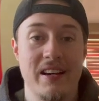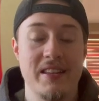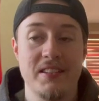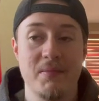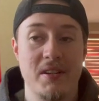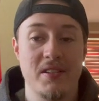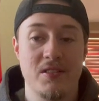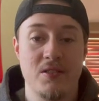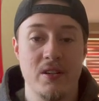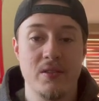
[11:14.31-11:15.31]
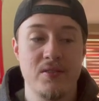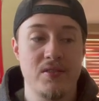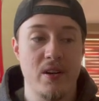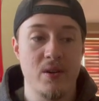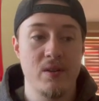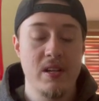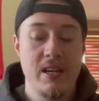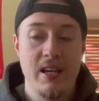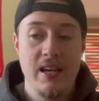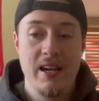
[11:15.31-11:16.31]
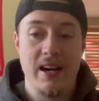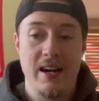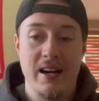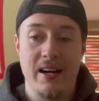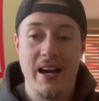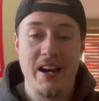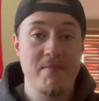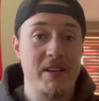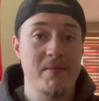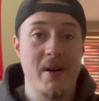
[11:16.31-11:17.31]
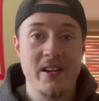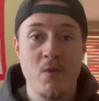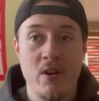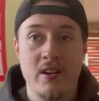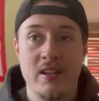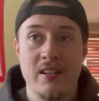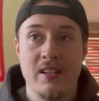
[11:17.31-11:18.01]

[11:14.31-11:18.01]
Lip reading: This much is true. So how do you make the money work?